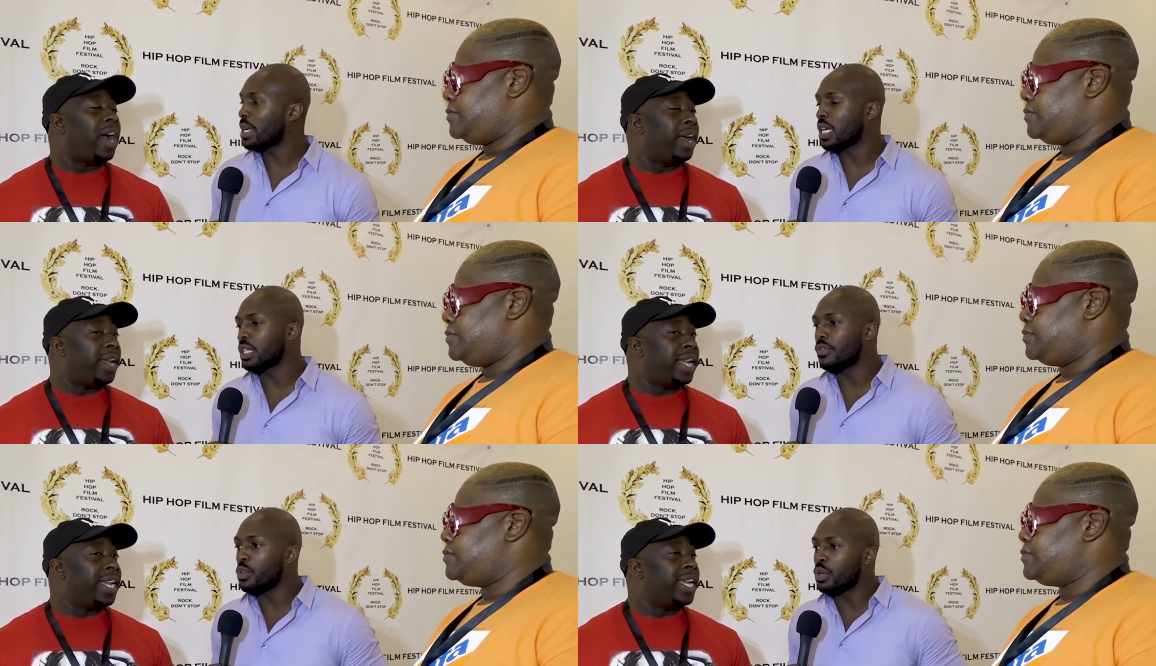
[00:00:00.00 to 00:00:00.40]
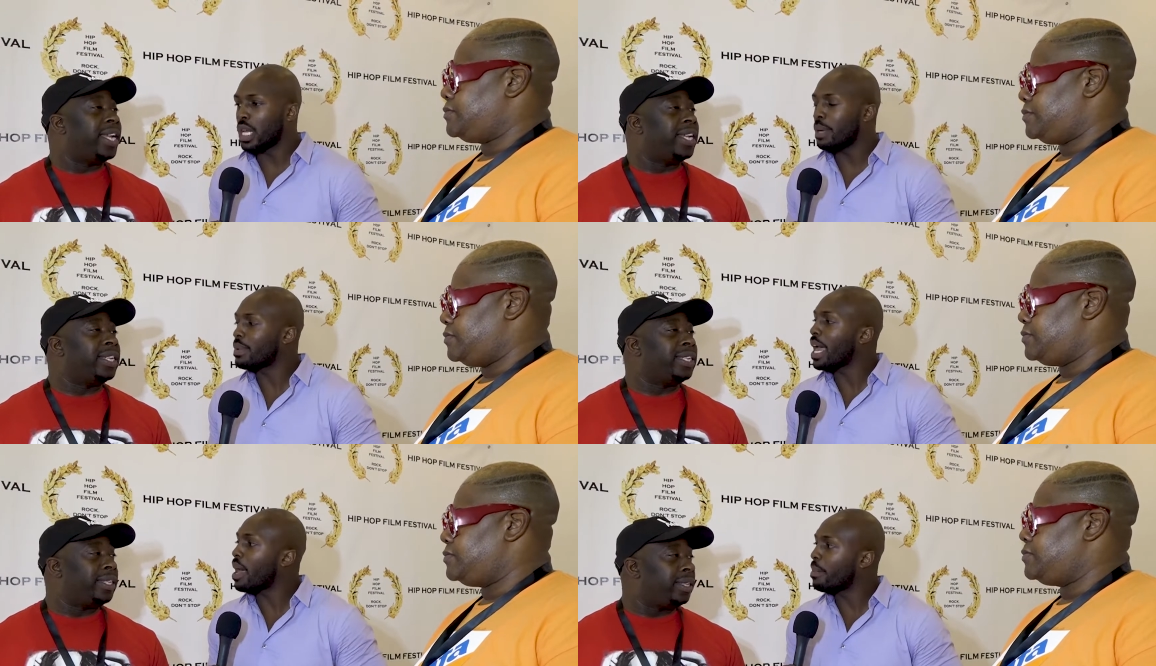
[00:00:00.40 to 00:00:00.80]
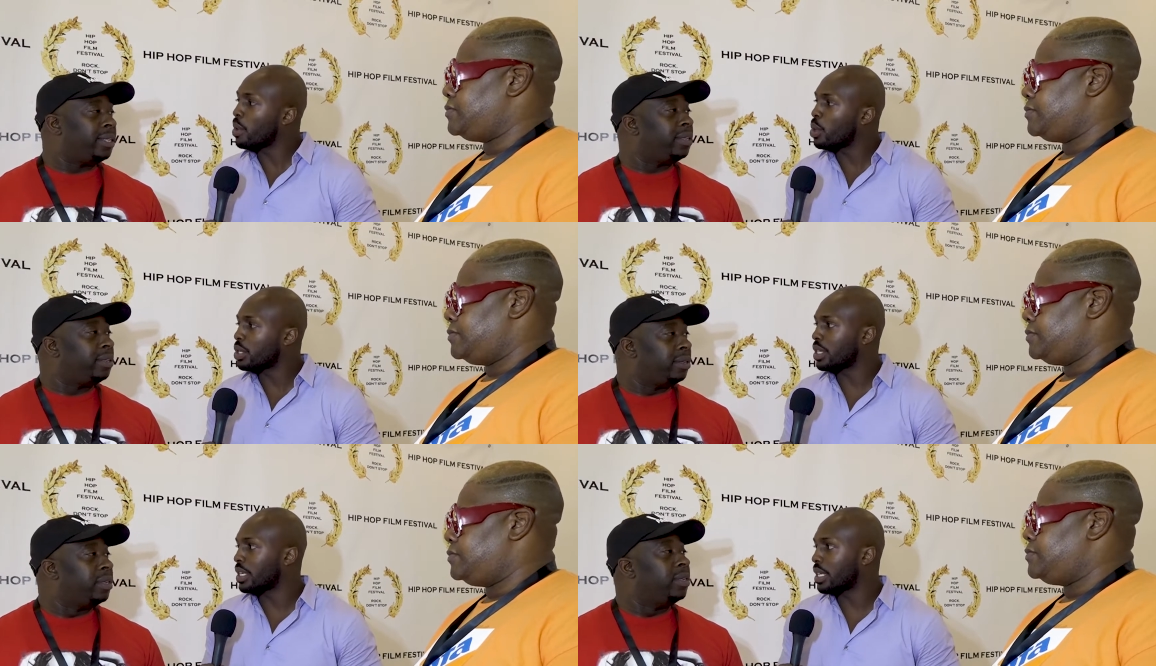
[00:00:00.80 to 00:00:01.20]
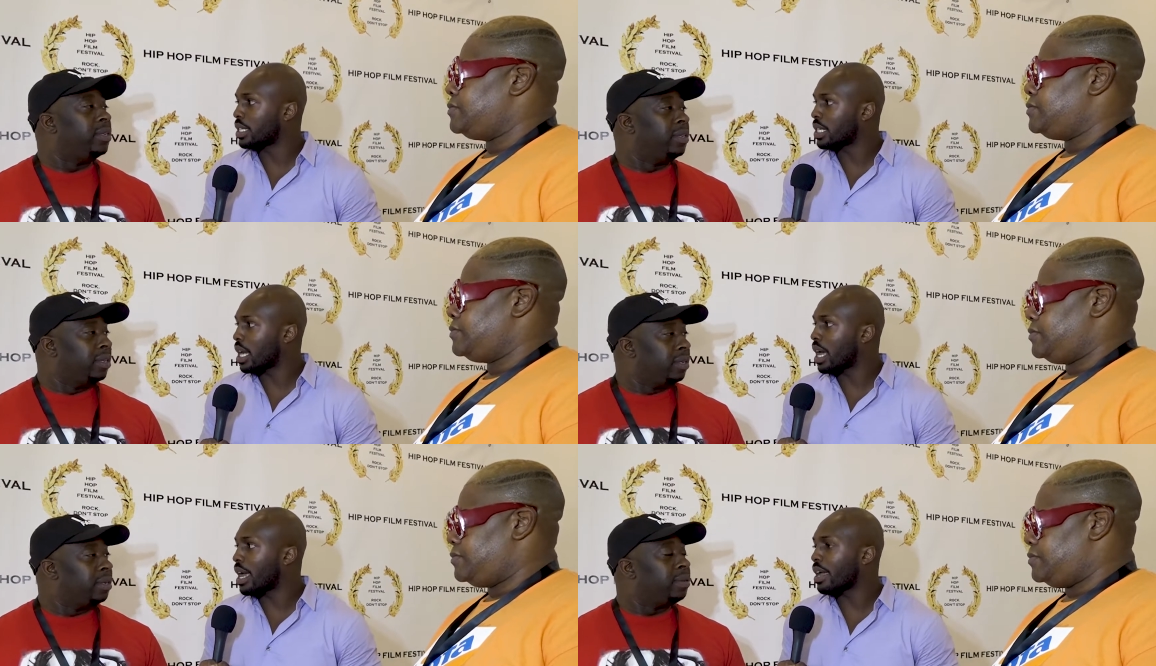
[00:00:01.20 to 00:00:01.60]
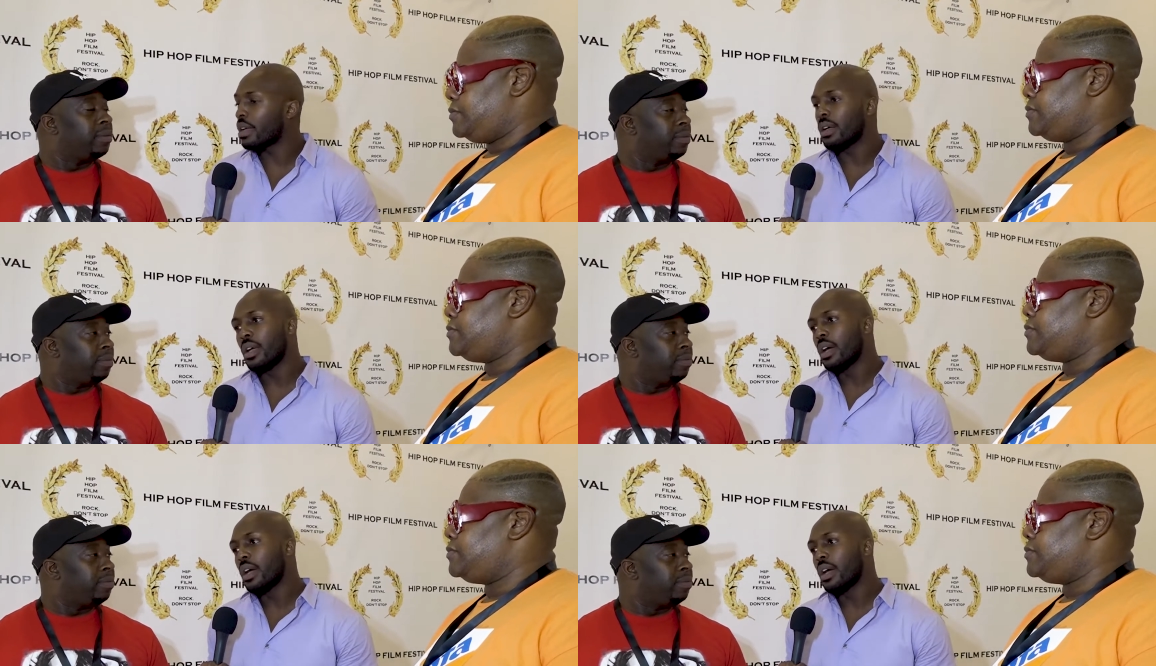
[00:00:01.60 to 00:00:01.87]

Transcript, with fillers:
Speaker 1: because if you keep that emotion inside,